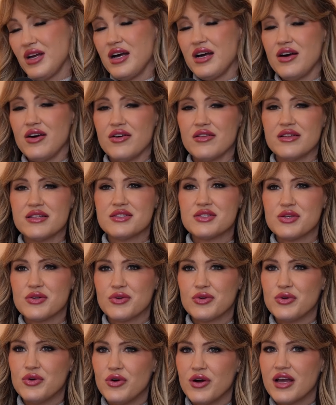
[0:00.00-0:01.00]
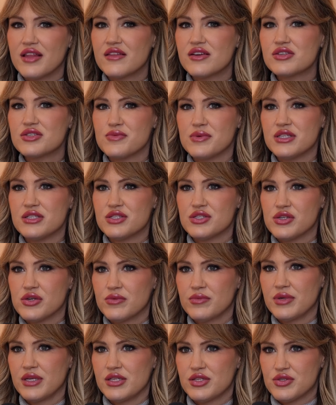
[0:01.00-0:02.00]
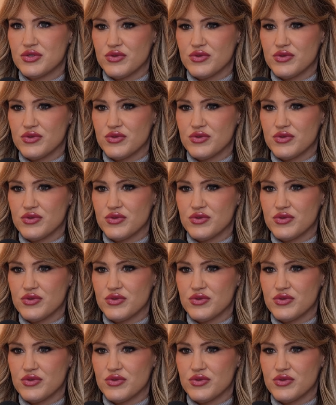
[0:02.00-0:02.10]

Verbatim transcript: Wow, that's so cool. And there's been so many